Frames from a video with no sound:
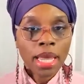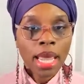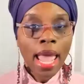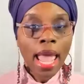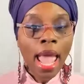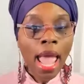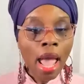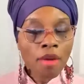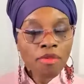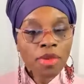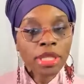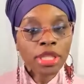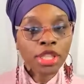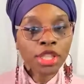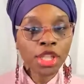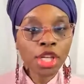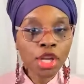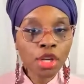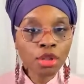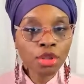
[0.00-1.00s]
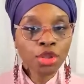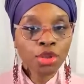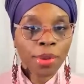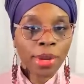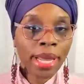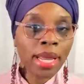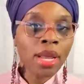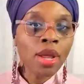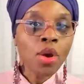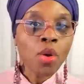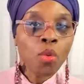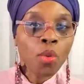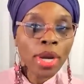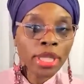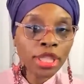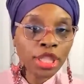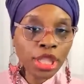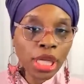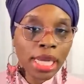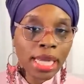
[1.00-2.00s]
Having children where
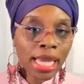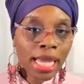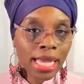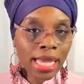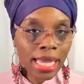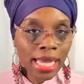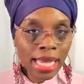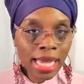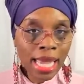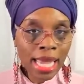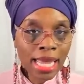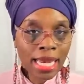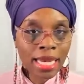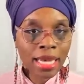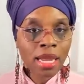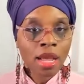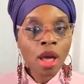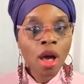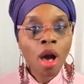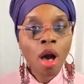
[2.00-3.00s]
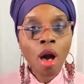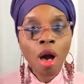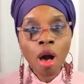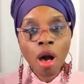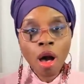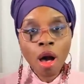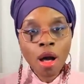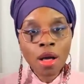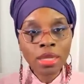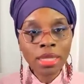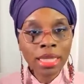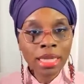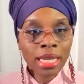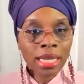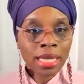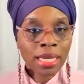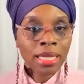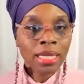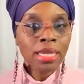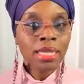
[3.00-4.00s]
she can get all
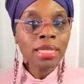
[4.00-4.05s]
of